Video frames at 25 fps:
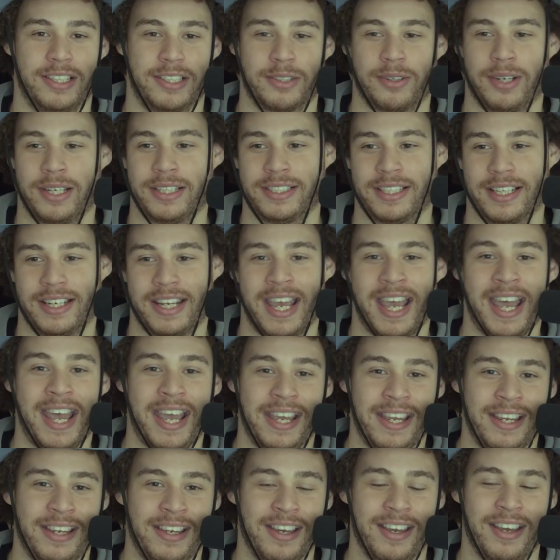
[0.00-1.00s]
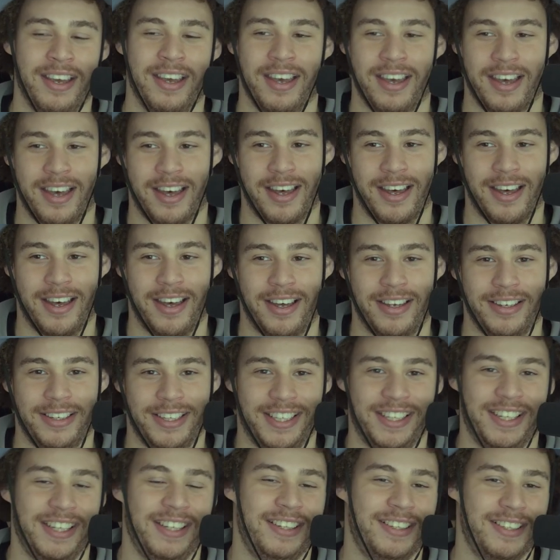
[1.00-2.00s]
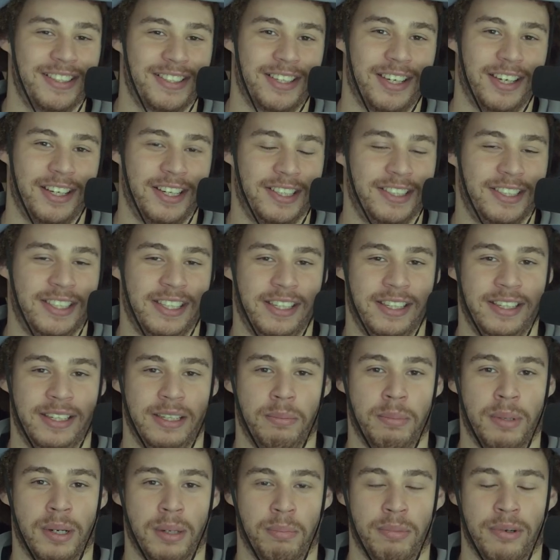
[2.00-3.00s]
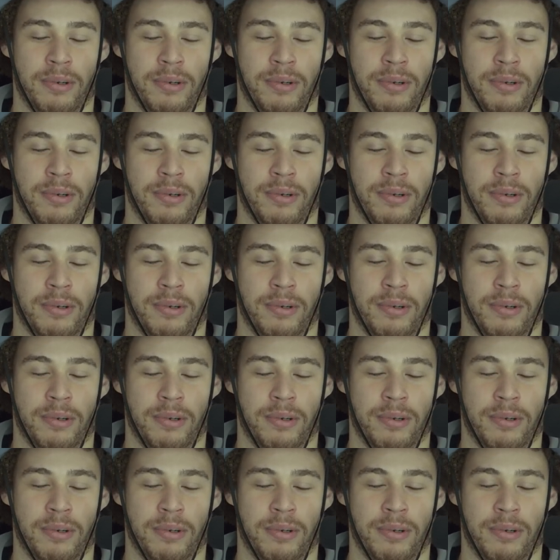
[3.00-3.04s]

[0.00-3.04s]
So I said, hey, uh, you need to assign the SE debug